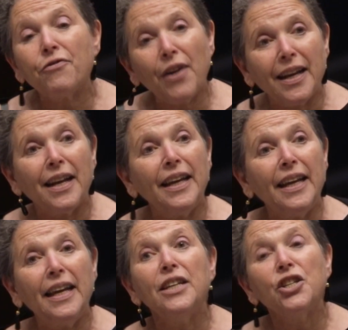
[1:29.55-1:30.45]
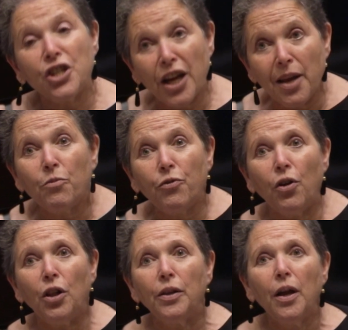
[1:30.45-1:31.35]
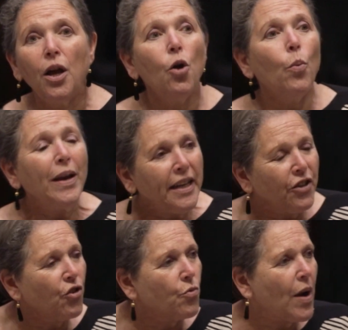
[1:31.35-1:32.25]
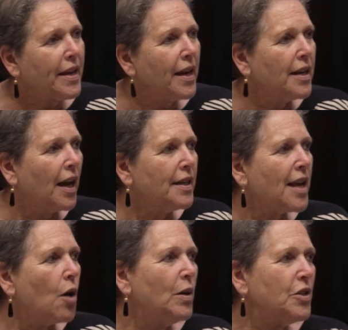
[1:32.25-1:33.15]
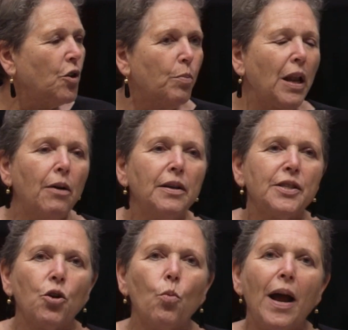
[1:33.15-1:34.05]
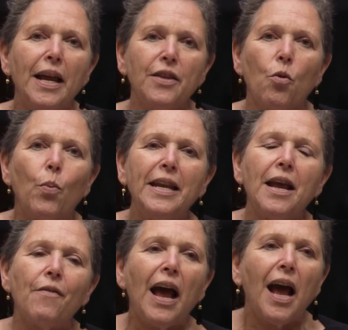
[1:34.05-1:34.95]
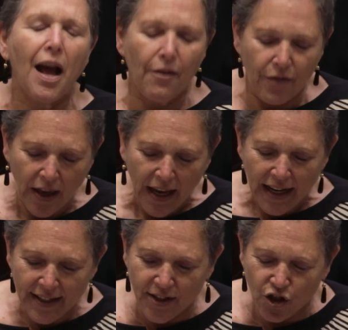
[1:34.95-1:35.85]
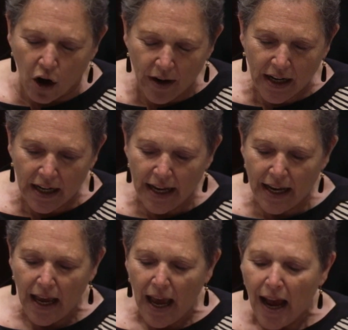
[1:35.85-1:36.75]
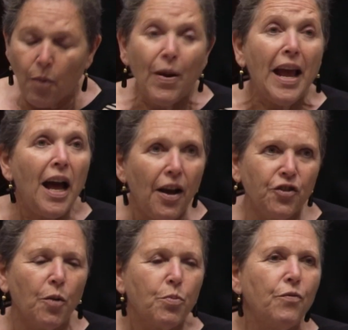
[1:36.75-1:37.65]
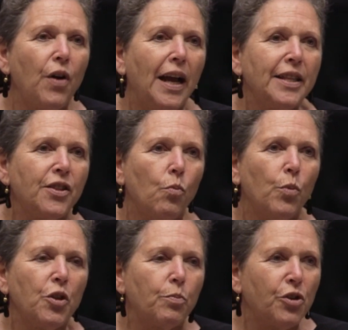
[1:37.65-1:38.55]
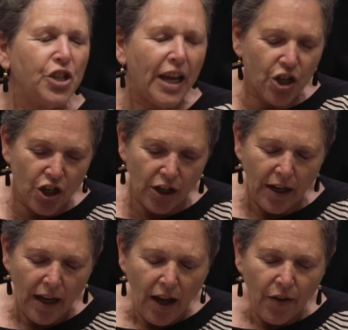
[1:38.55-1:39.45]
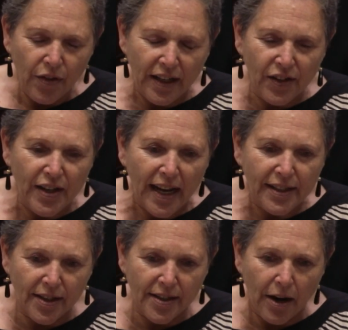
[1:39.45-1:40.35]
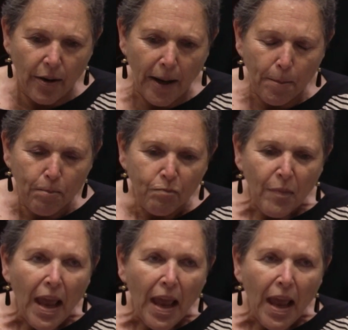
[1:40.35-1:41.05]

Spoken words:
that, frankly, is shameful. We need to recognize our whistleblowers in a way that we never have historically, and we have to provide them with the protection that is necessary.